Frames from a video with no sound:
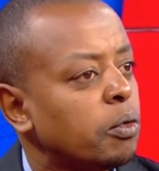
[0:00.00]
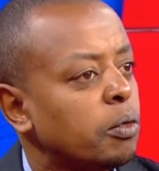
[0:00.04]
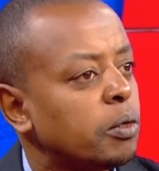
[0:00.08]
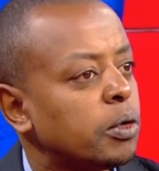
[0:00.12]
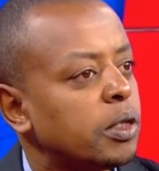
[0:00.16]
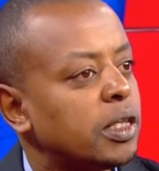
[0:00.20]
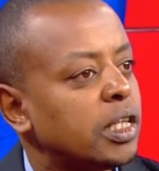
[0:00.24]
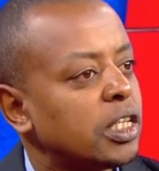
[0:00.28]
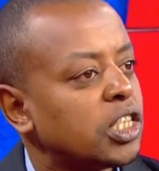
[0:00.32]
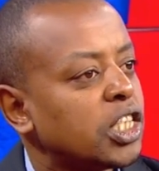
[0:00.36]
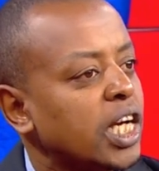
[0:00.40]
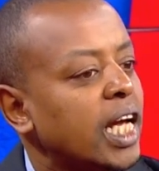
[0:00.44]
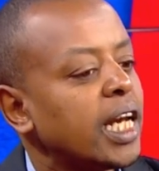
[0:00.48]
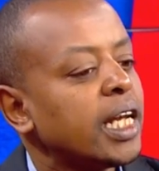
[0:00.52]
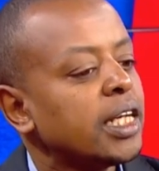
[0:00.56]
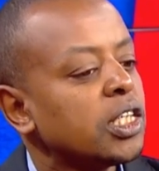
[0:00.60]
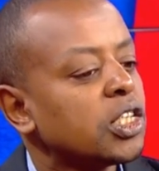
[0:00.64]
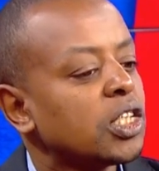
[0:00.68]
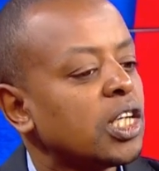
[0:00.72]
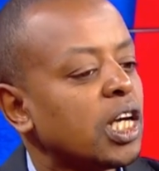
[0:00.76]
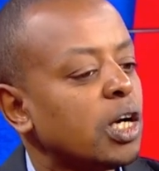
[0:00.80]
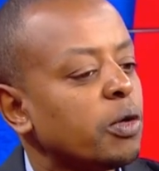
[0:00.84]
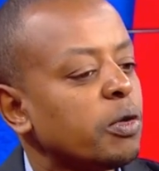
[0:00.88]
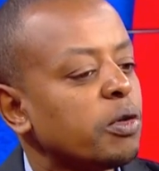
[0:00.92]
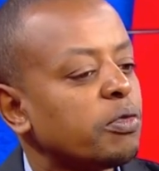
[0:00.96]
the challenge
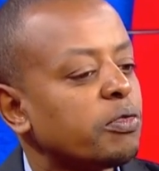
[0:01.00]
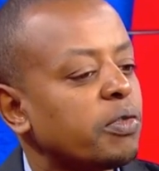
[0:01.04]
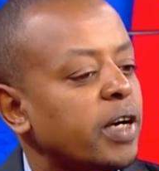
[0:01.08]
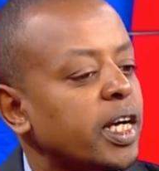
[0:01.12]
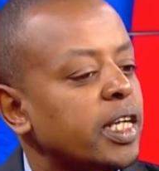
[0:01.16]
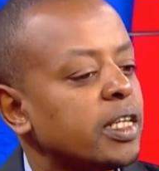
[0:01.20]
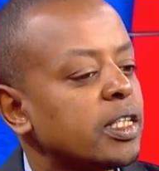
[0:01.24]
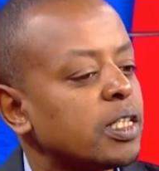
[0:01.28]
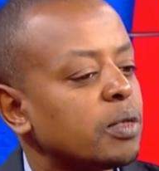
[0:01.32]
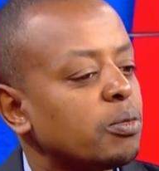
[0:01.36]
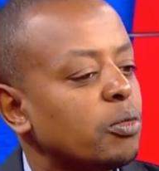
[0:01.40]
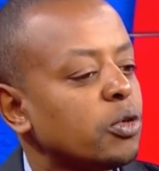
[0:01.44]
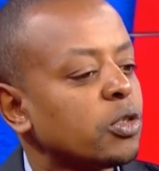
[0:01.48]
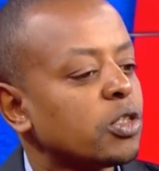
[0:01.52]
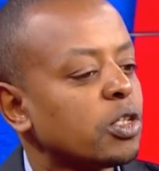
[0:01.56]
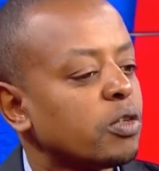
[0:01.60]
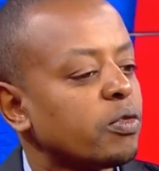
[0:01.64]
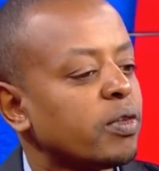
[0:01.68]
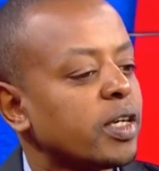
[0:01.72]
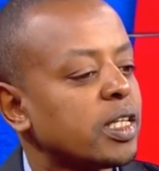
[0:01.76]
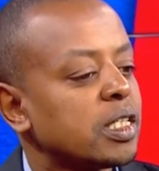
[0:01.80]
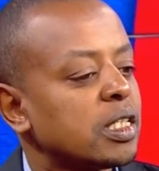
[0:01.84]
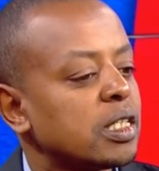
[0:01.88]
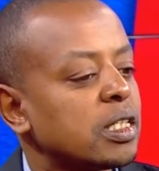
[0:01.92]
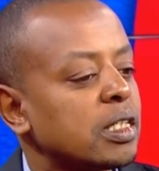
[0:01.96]
now we find is most
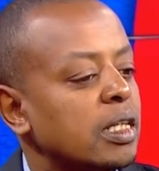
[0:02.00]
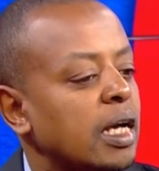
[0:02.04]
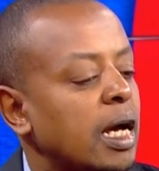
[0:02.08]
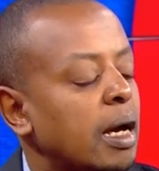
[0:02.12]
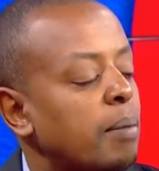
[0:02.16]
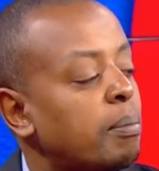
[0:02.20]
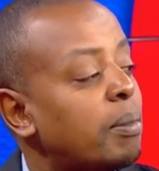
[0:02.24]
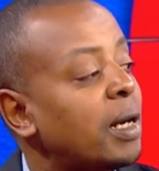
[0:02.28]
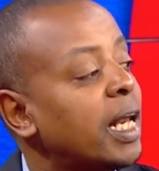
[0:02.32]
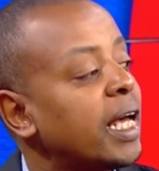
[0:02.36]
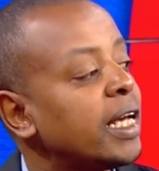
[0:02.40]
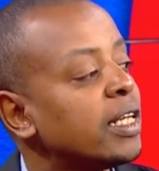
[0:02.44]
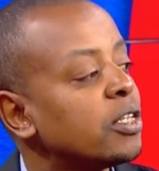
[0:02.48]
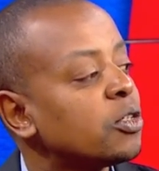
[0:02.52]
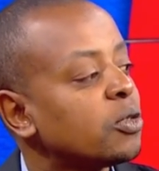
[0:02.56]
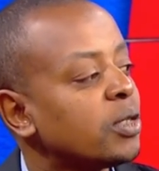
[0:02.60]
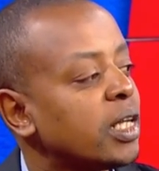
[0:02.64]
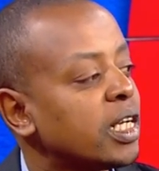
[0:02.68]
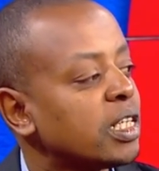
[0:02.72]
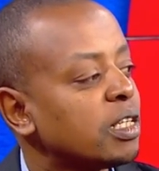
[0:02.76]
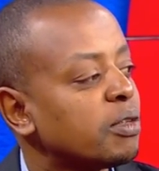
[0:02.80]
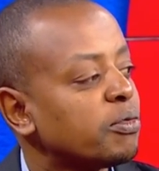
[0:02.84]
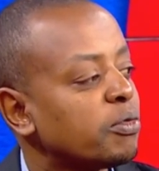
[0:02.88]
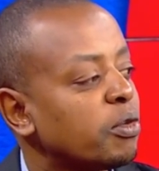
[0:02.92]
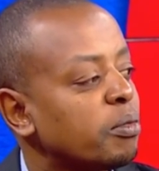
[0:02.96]
of us are blind to
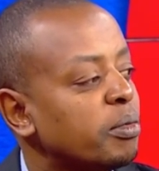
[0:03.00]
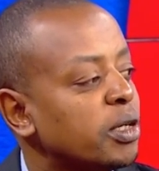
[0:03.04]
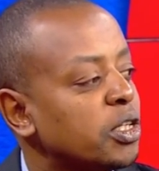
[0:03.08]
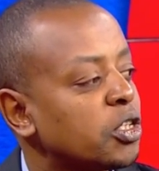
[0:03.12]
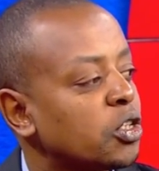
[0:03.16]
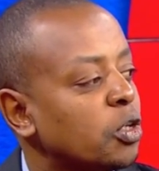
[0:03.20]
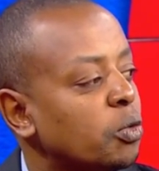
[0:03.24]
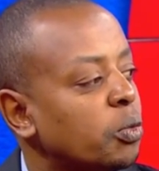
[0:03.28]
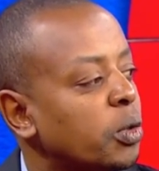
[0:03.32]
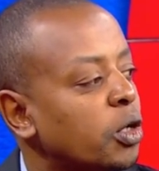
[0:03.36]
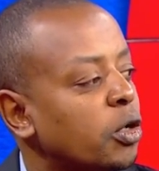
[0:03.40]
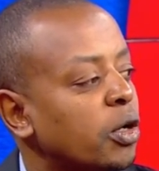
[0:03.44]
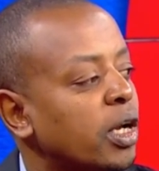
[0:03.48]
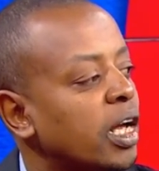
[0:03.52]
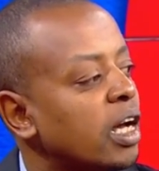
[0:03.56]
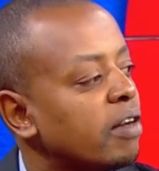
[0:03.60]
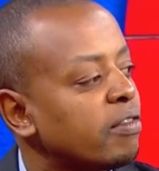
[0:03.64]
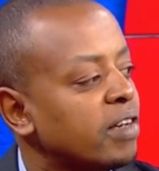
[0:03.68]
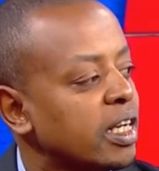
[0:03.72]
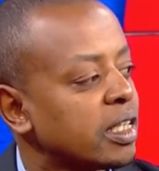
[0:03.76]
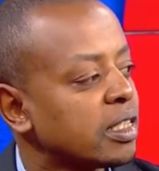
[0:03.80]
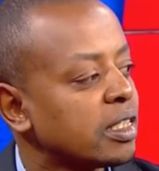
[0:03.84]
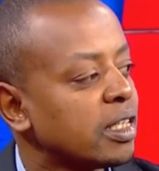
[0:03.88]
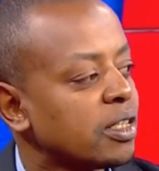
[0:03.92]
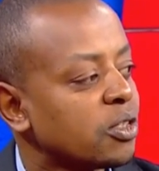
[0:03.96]
that information. We don't have
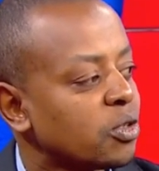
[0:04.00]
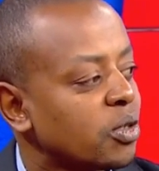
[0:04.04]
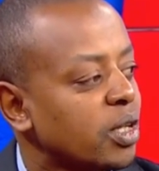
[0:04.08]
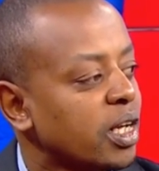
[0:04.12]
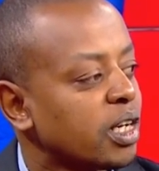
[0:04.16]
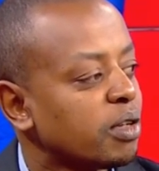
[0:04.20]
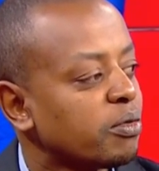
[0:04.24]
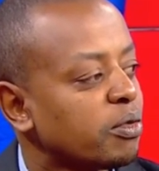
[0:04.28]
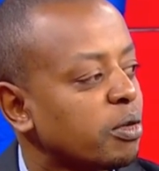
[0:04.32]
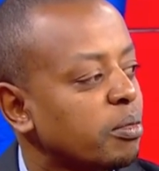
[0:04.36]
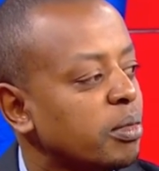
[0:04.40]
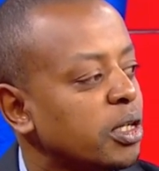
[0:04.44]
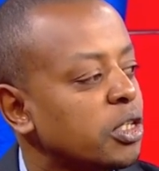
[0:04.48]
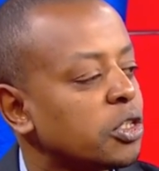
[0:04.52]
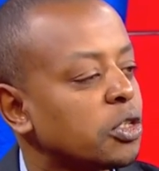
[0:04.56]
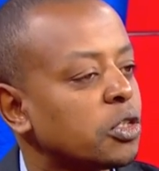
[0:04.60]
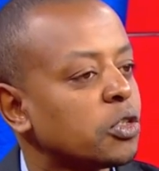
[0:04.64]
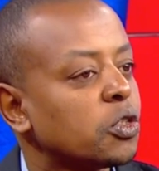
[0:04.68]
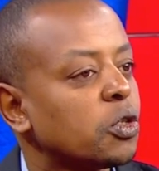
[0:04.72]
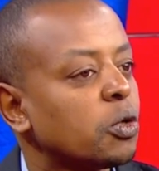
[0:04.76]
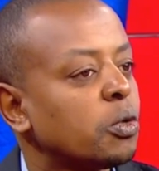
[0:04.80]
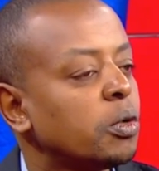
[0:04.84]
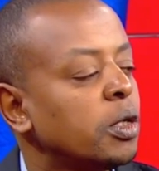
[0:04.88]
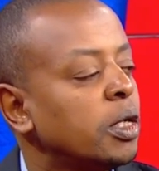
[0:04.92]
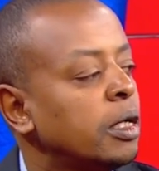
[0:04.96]
access to that information.
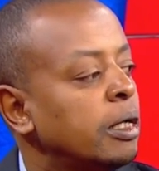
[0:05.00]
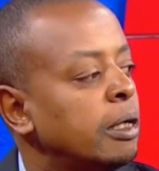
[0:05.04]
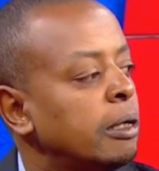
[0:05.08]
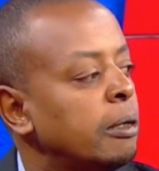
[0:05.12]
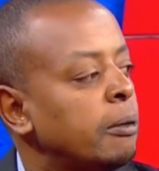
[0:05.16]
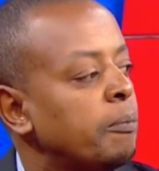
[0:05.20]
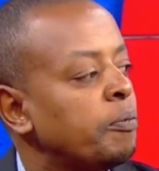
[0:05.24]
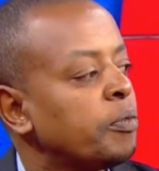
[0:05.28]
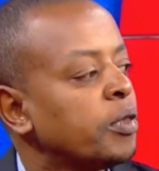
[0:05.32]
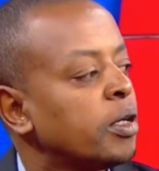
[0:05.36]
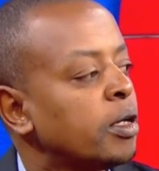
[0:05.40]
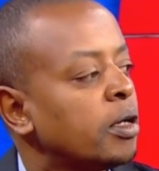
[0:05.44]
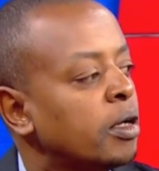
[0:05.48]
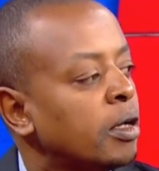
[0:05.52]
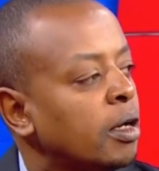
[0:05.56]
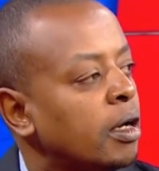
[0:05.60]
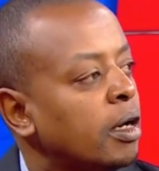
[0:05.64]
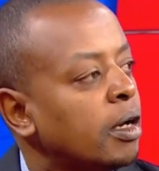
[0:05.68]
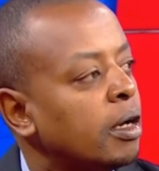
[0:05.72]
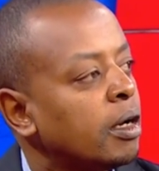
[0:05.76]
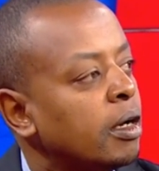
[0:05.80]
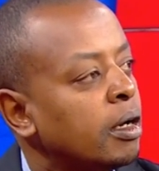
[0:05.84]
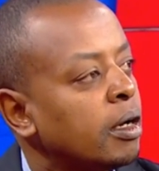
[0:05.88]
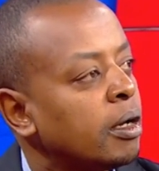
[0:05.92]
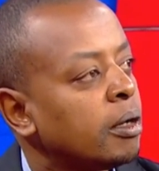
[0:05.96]
Isn't SGR supposed
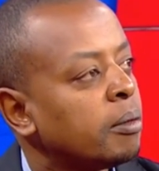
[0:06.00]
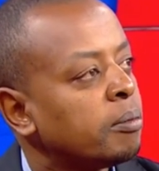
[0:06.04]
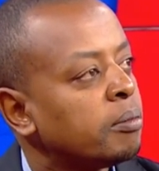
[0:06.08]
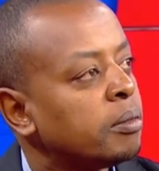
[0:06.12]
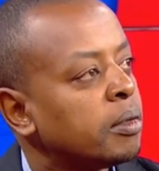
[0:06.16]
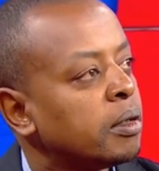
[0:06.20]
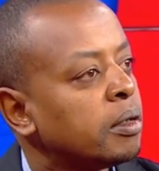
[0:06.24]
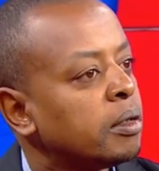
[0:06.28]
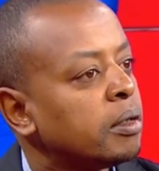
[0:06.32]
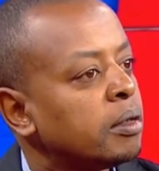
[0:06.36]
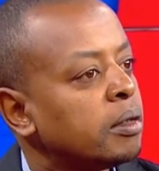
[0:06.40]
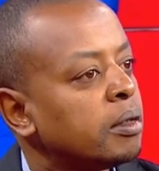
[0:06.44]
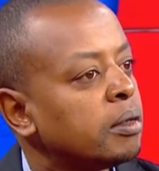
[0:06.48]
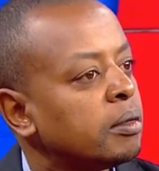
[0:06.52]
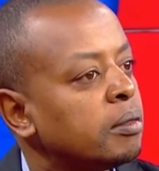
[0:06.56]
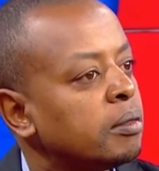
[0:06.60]
to be doing that though?